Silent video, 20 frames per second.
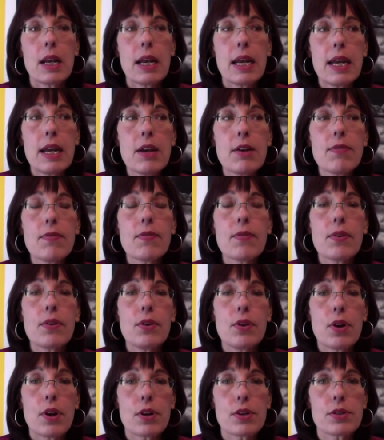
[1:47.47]
If
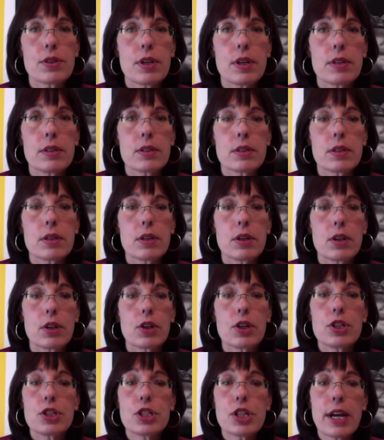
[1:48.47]
nurses
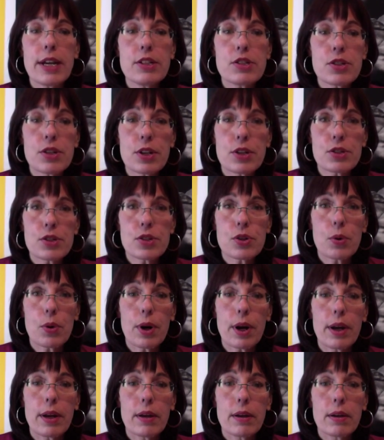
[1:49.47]
could change their
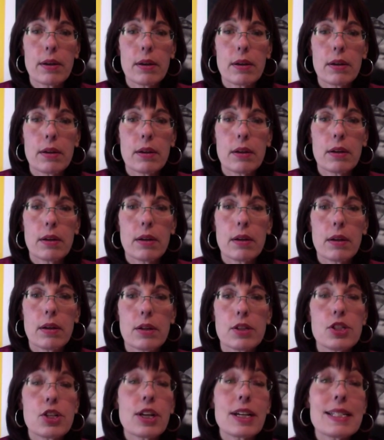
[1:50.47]
story
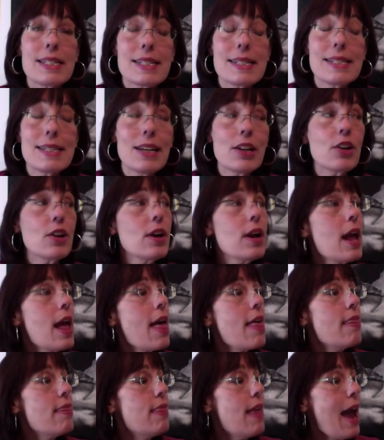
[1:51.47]
to consider
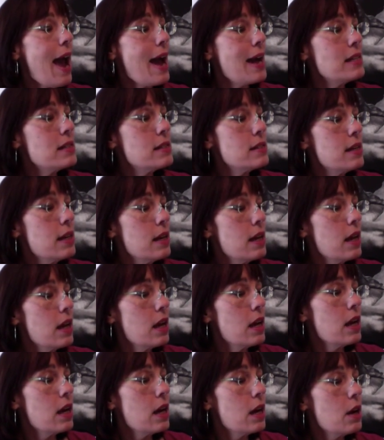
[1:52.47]
that
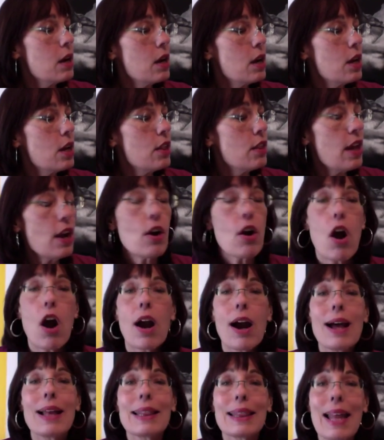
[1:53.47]
there
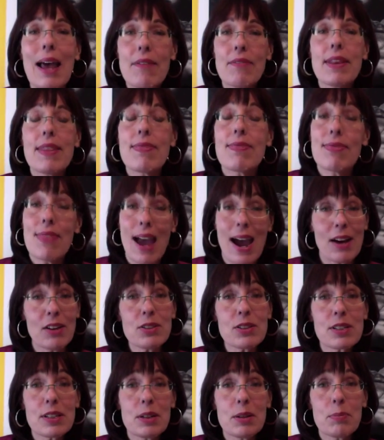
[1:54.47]
are
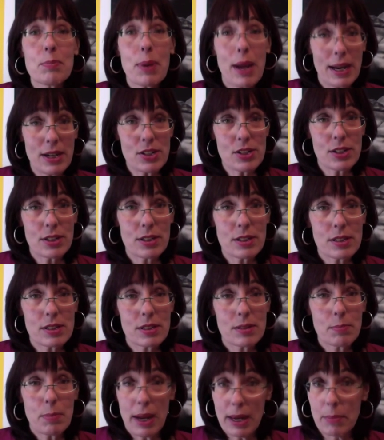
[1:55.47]
11,000 patients,
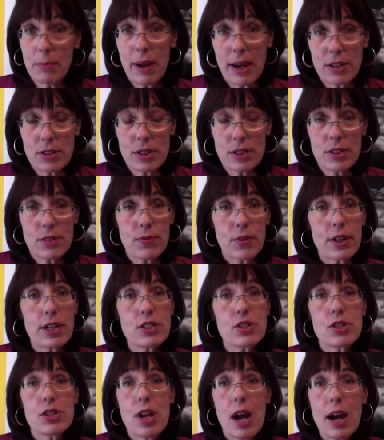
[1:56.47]
pain patients for
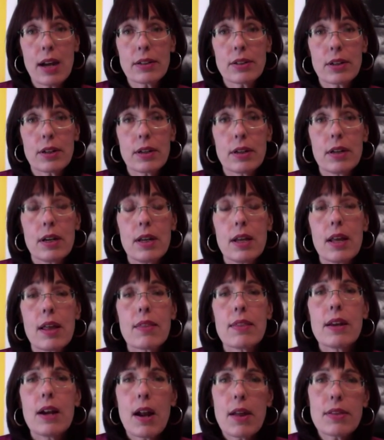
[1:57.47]
each doctor,
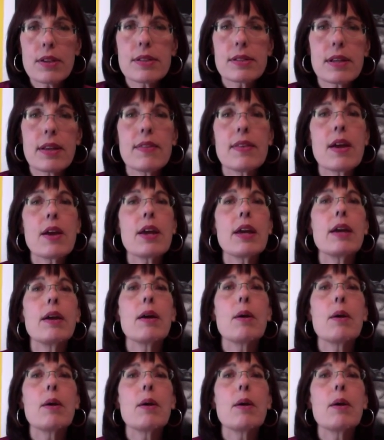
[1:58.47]
then all of a sudden they